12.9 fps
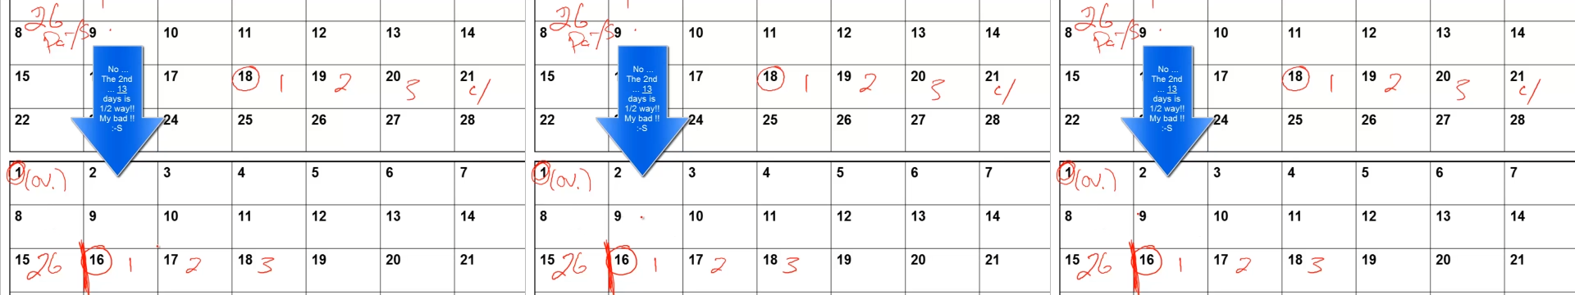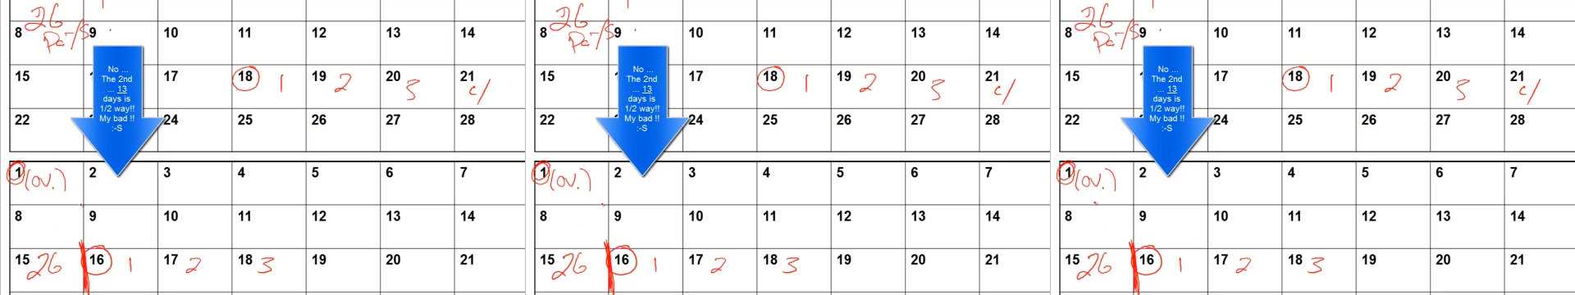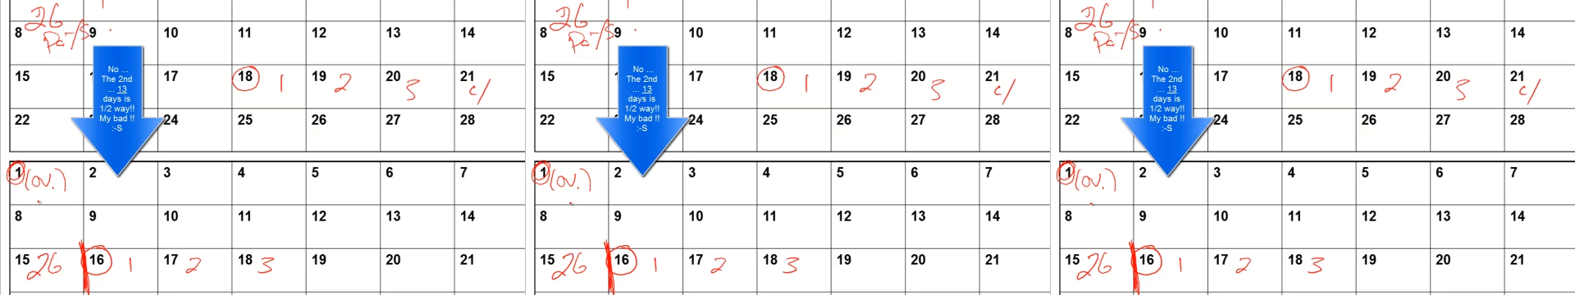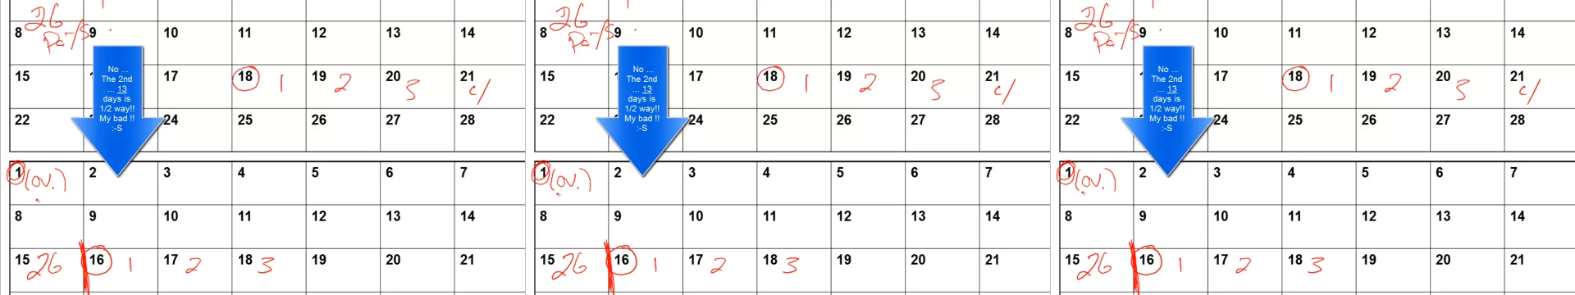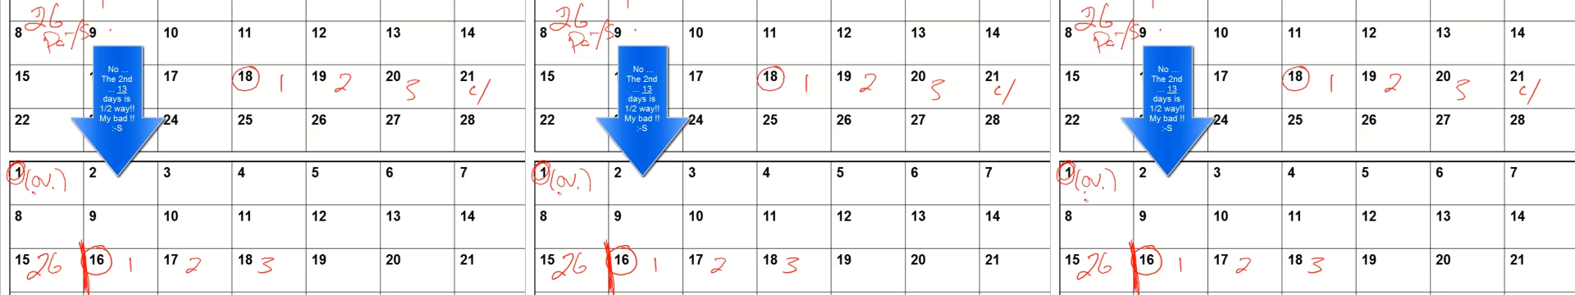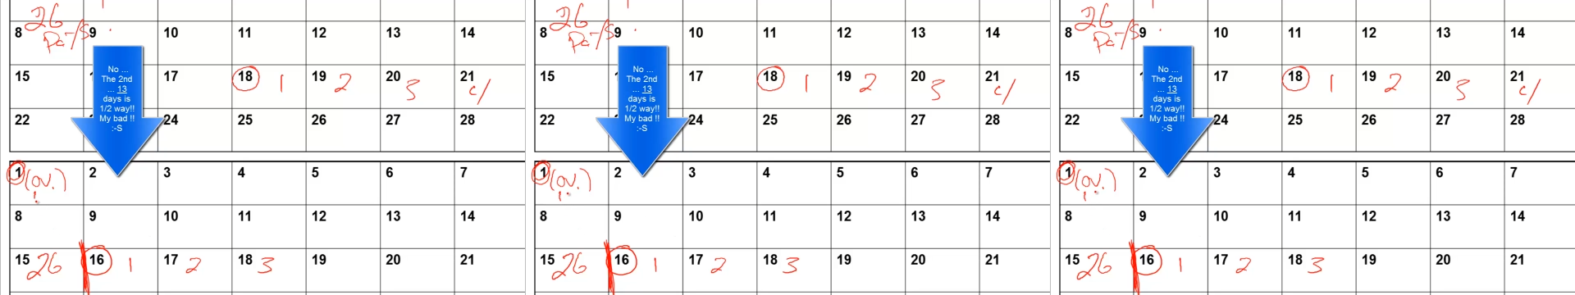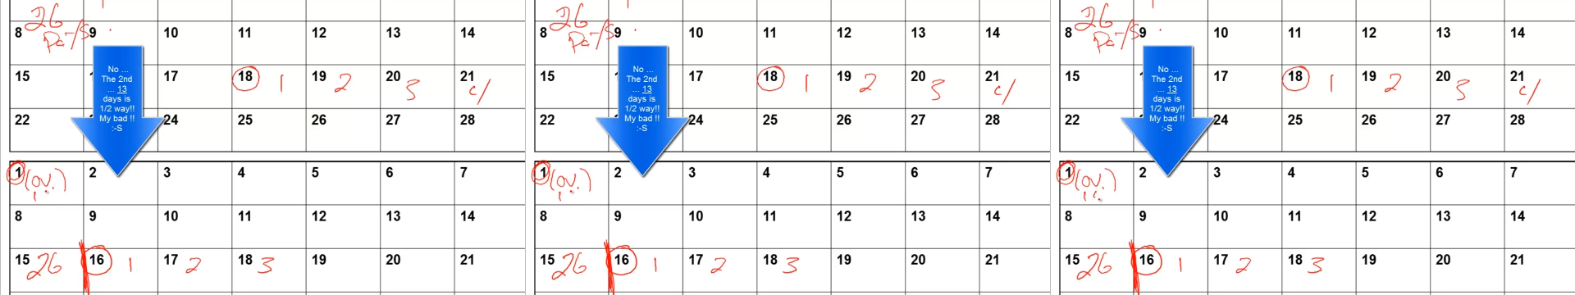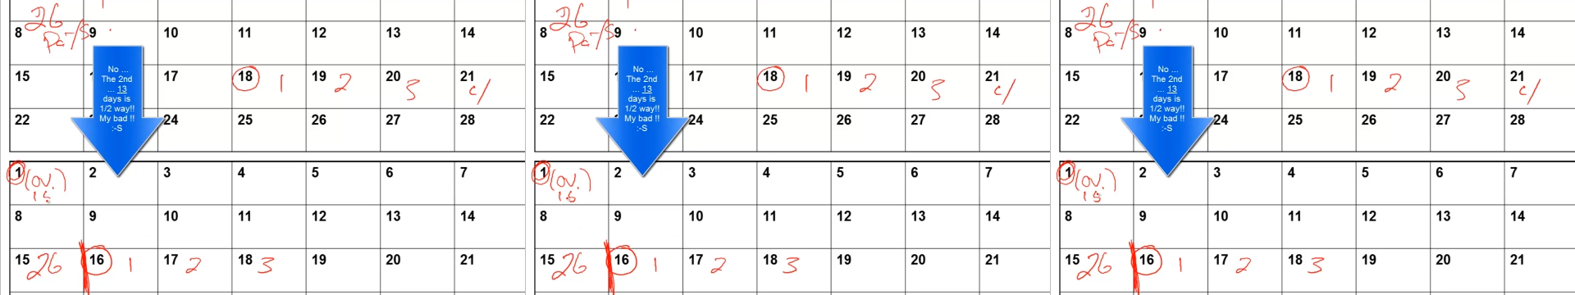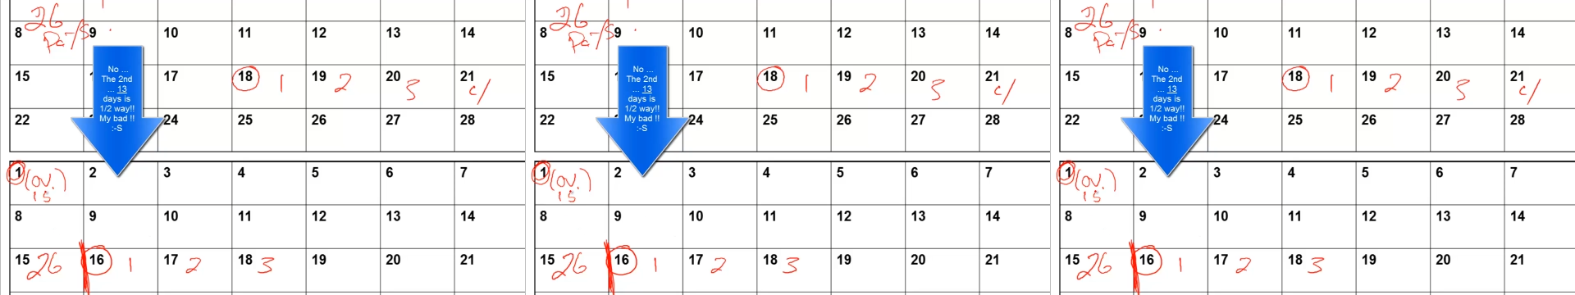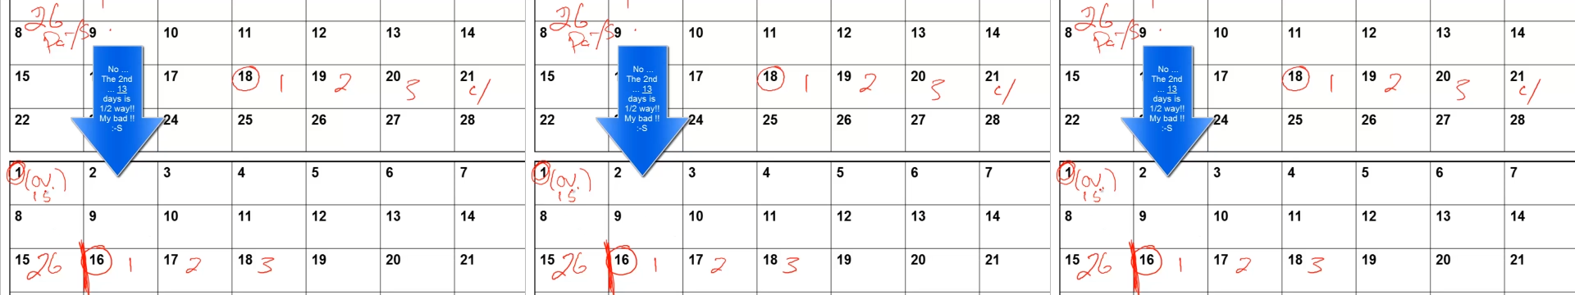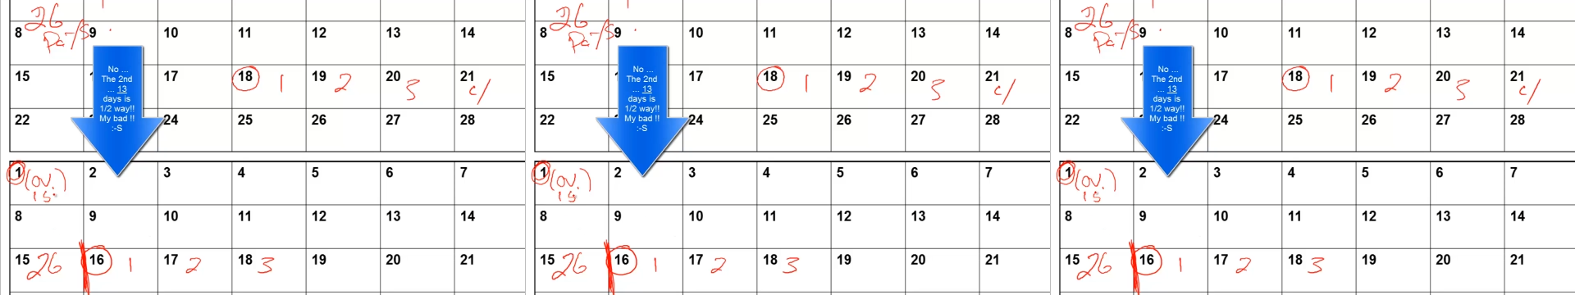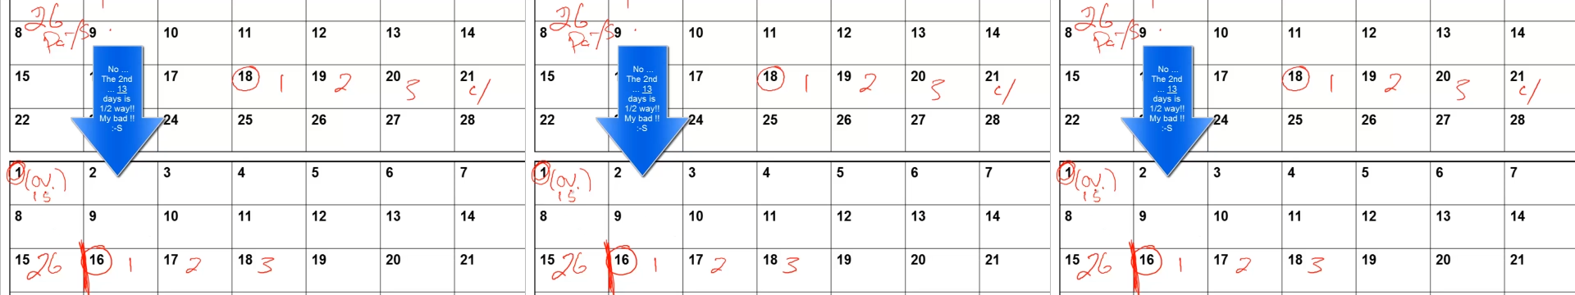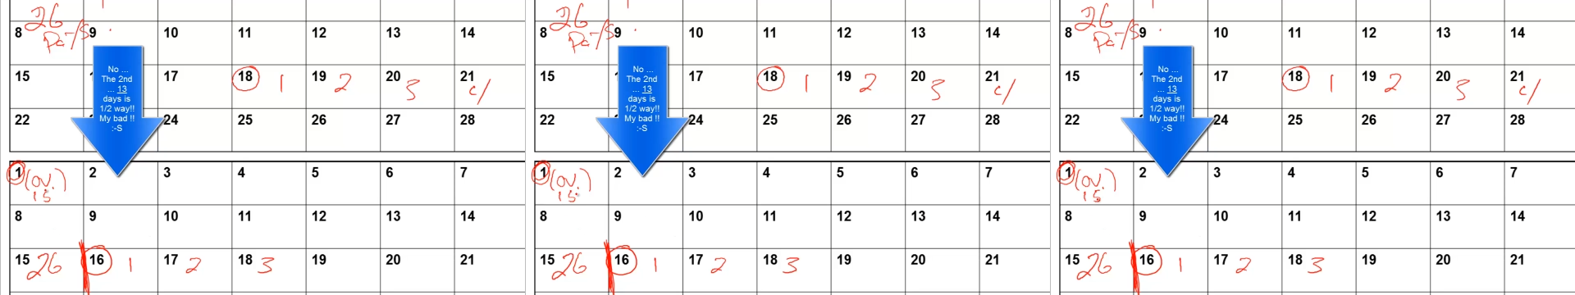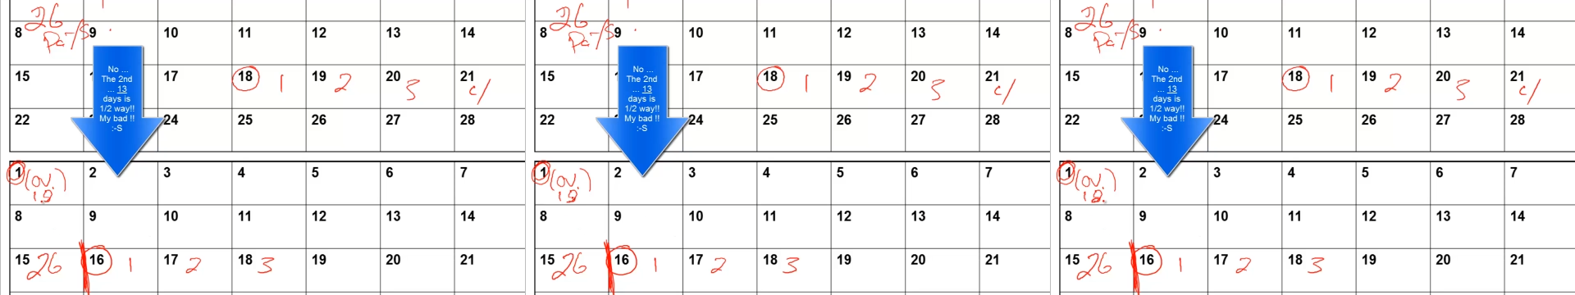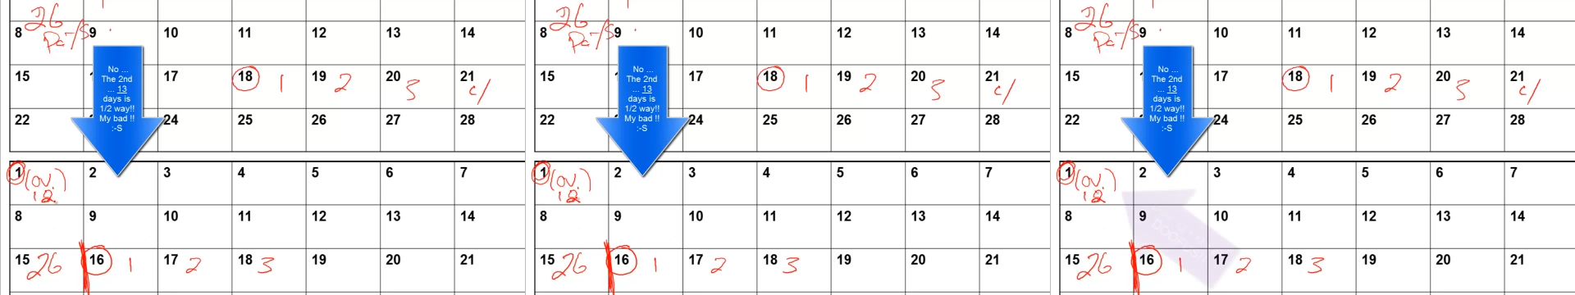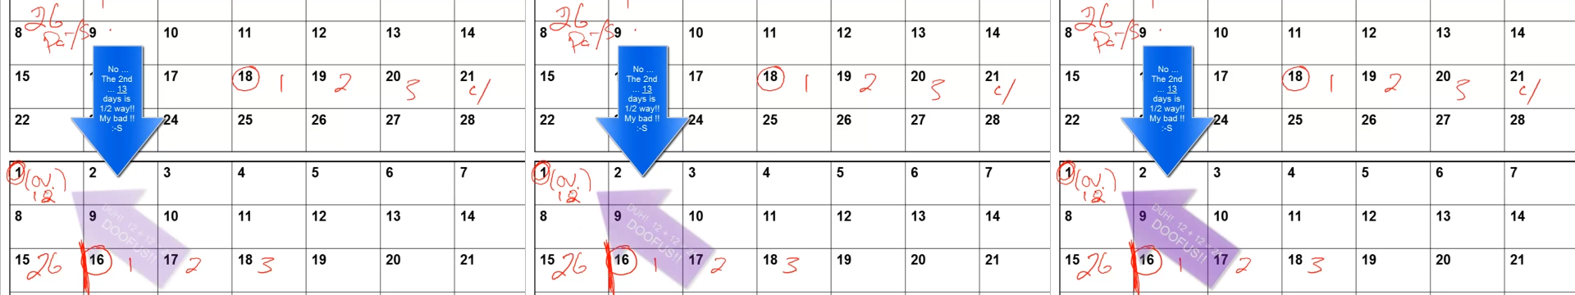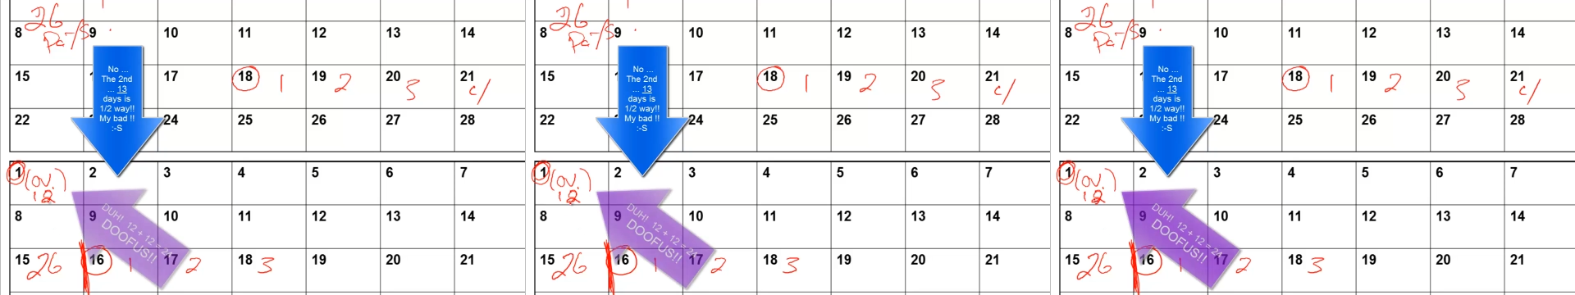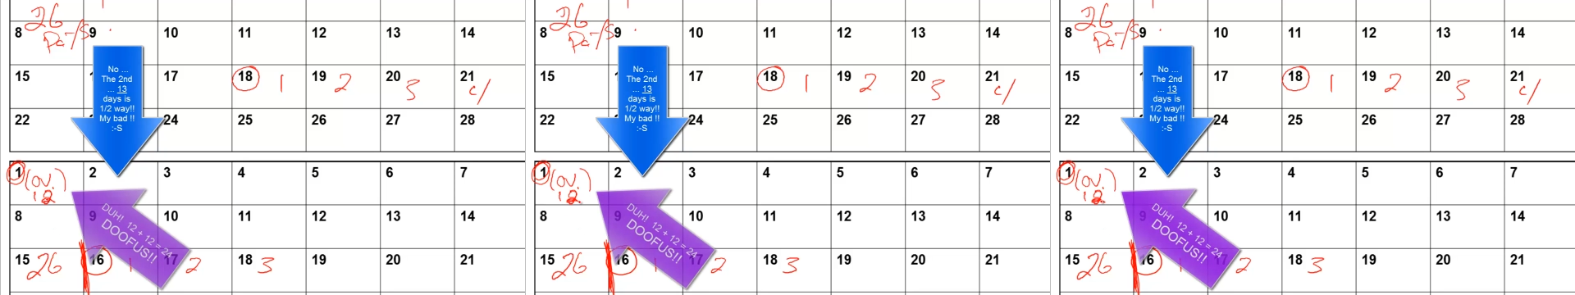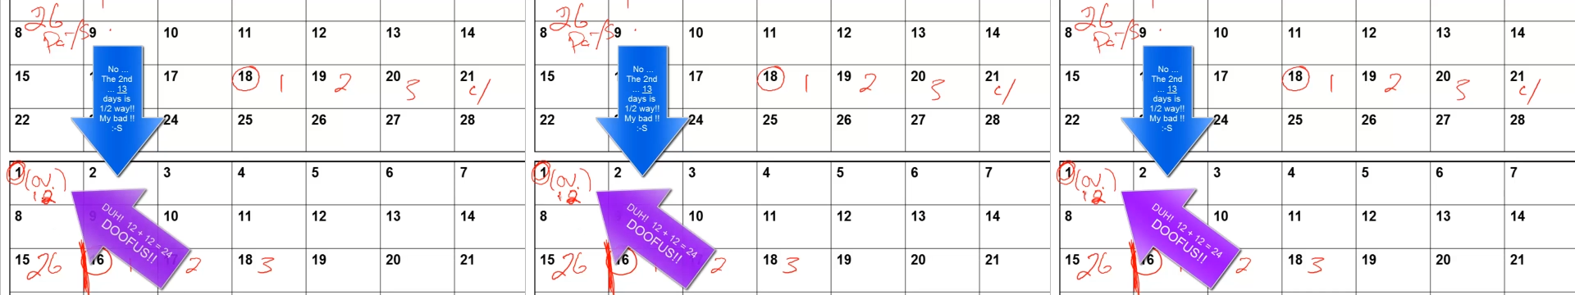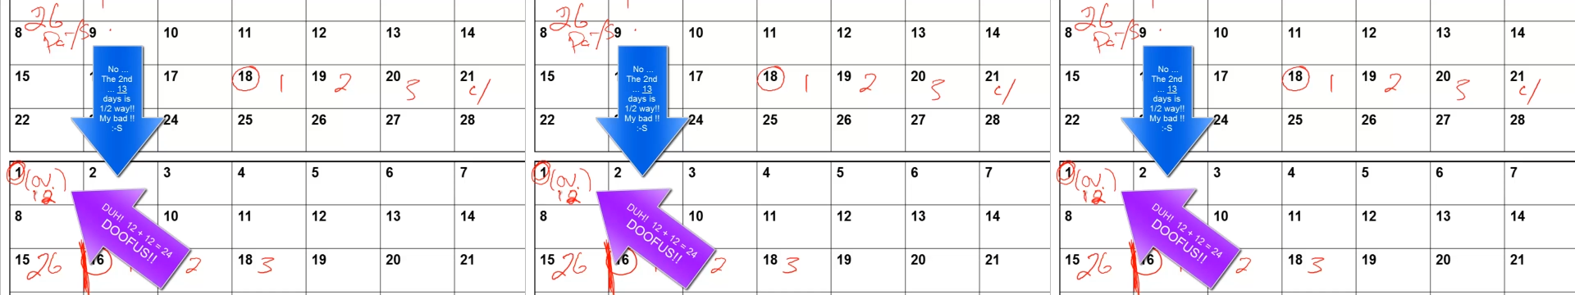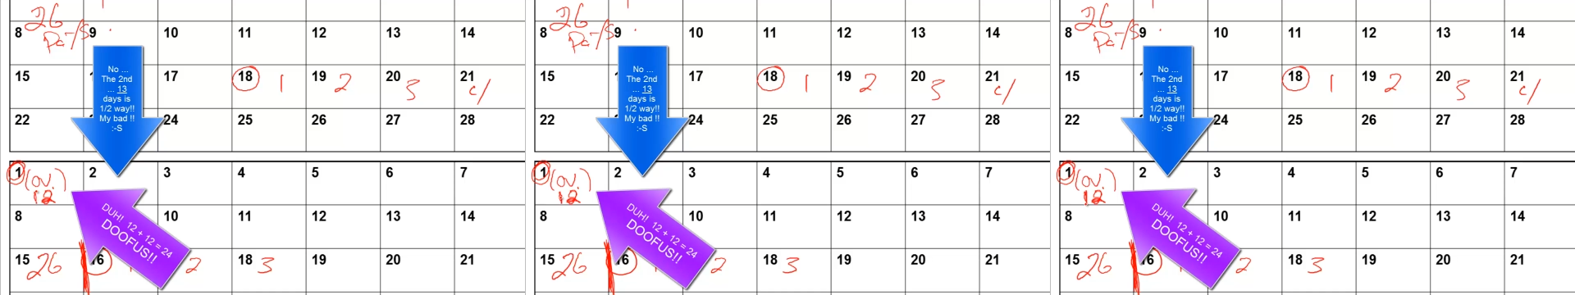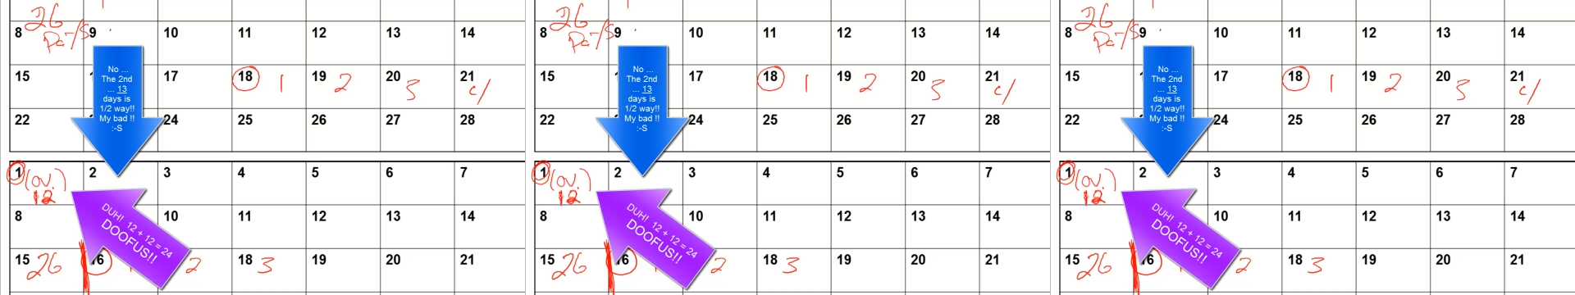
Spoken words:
Nobody's mouth can be seen.